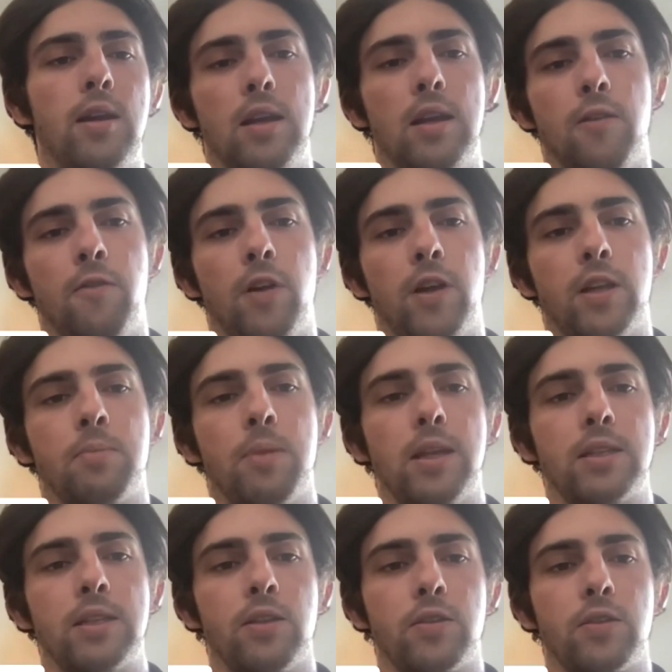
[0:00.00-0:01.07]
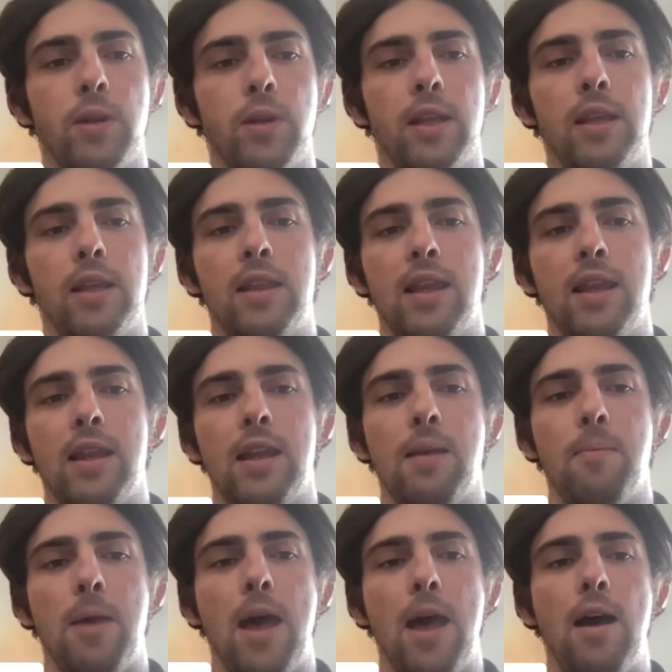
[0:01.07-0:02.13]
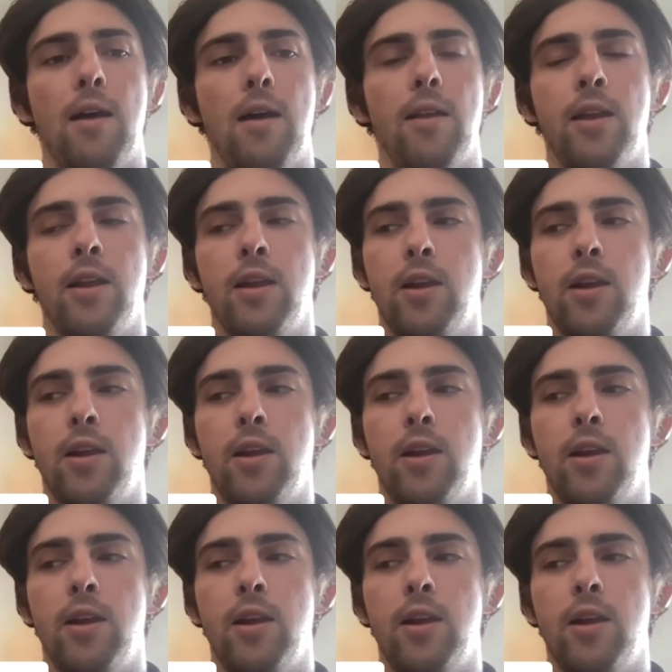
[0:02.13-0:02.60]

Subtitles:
in the first place? So it's really thinking about,